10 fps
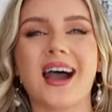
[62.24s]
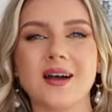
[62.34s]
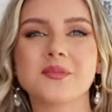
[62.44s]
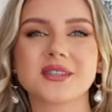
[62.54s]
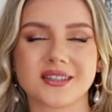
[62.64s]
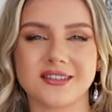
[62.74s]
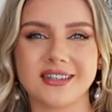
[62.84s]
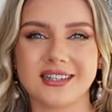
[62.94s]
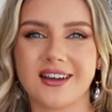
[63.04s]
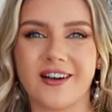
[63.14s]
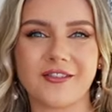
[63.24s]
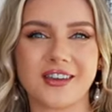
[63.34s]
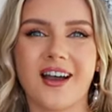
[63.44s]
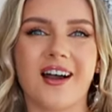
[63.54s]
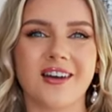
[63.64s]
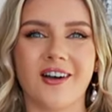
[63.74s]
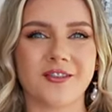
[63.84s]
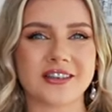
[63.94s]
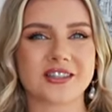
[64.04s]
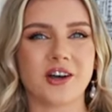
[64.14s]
absolutely love the colour of this